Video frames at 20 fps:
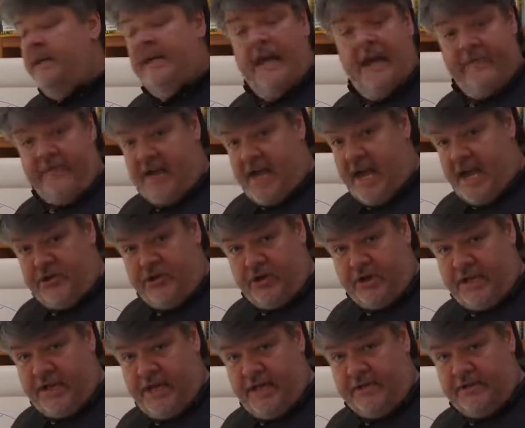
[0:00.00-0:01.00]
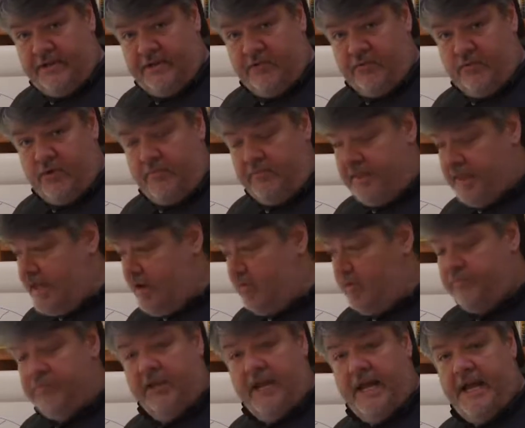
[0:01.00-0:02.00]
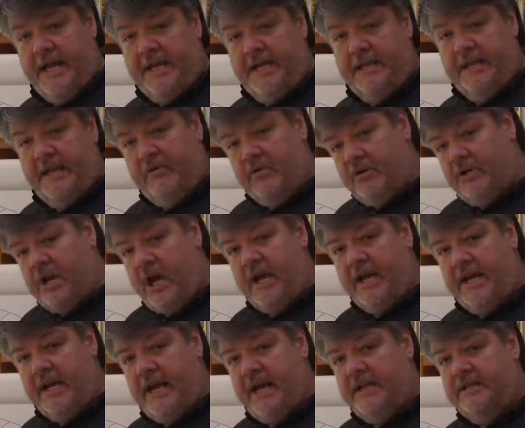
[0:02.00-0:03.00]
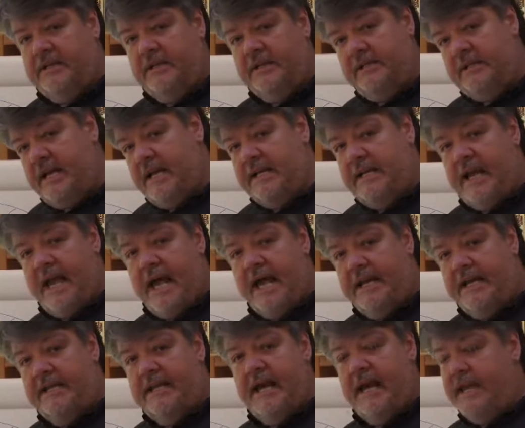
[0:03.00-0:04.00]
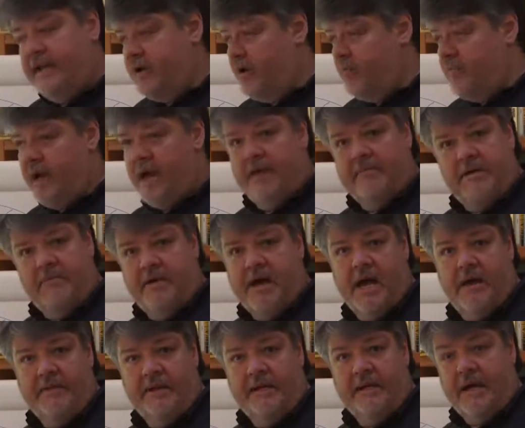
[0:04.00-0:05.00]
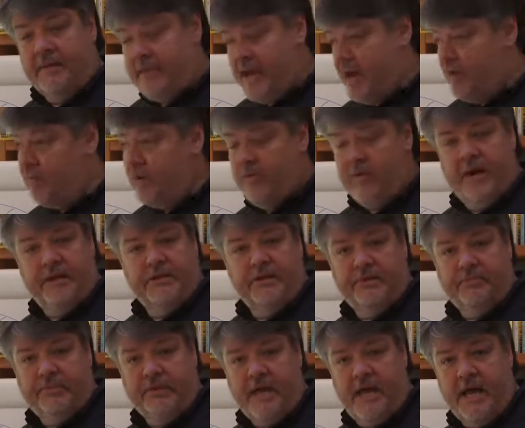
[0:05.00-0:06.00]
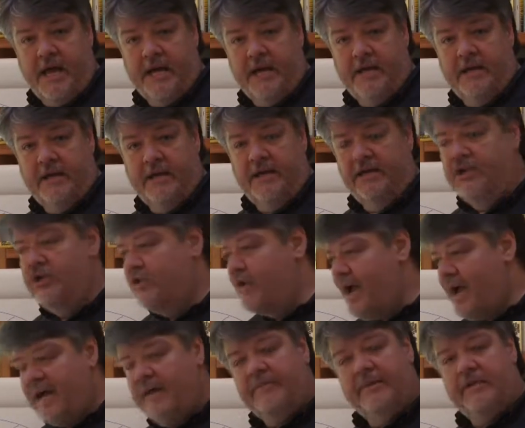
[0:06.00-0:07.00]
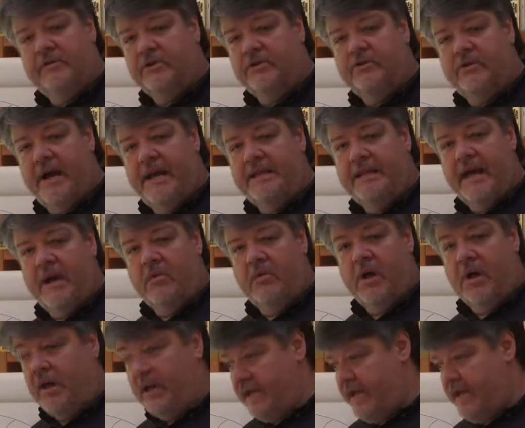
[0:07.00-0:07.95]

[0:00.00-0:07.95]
If you had your kids in the room and they were playing and they were tugging at you and saying, "Daddy, Daddy," or "Mommy, Mommy, come on, we want you to play," you're not going to be able to trade that well.